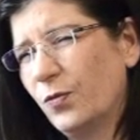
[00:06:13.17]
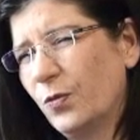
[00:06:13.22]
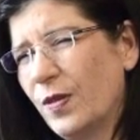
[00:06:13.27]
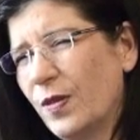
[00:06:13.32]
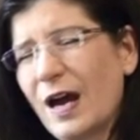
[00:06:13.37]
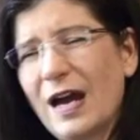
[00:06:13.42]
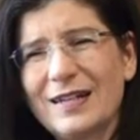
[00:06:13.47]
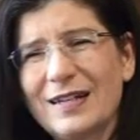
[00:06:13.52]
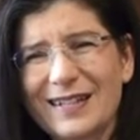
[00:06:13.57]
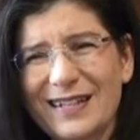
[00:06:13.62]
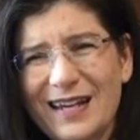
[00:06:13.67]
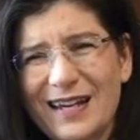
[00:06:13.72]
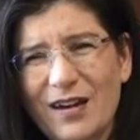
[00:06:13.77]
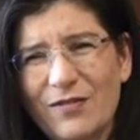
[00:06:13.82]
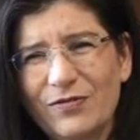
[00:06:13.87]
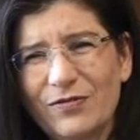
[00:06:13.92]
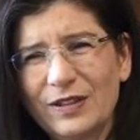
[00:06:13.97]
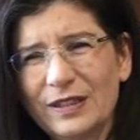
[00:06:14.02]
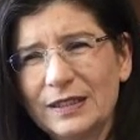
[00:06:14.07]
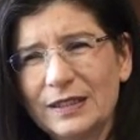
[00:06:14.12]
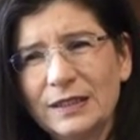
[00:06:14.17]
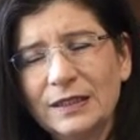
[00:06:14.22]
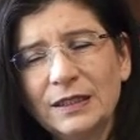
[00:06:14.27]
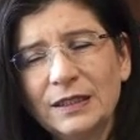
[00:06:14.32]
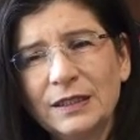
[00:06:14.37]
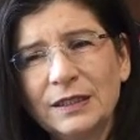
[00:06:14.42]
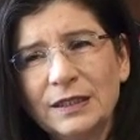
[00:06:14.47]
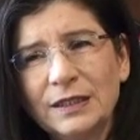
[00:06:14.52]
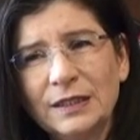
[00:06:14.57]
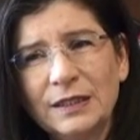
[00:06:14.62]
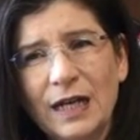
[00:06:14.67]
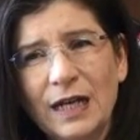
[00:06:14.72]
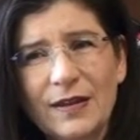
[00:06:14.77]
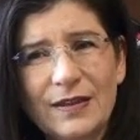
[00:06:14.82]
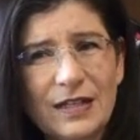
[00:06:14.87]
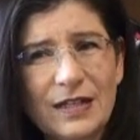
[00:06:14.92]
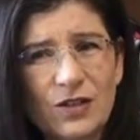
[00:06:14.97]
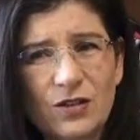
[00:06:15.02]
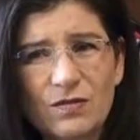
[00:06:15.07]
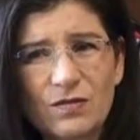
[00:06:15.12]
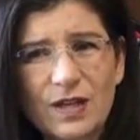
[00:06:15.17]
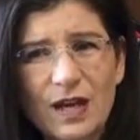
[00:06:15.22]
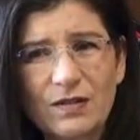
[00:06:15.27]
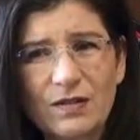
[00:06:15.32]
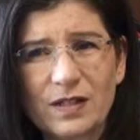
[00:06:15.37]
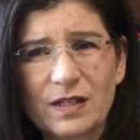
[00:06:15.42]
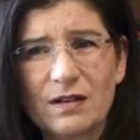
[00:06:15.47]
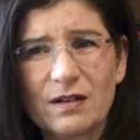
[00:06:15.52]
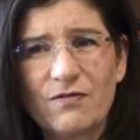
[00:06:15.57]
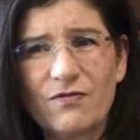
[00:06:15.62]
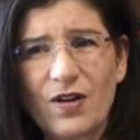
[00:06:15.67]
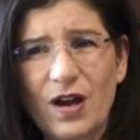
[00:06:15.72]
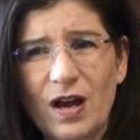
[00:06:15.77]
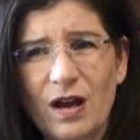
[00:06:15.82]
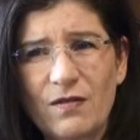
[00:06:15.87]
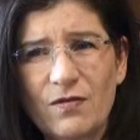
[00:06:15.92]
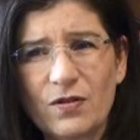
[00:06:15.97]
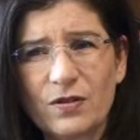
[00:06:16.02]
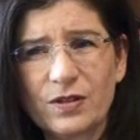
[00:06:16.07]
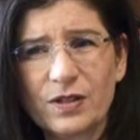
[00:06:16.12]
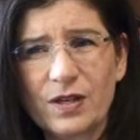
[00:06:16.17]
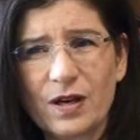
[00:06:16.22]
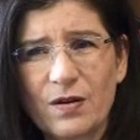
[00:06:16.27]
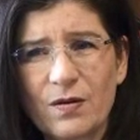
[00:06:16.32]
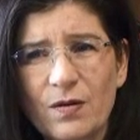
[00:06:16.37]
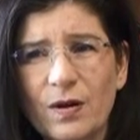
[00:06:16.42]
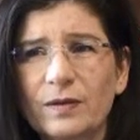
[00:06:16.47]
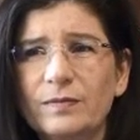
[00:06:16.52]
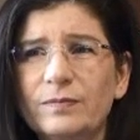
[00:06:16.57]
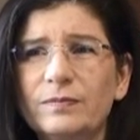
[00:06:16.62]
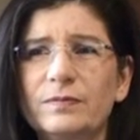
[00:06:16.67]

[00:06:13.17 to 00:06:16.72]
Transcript: with ICF in, I think, 2005 or so.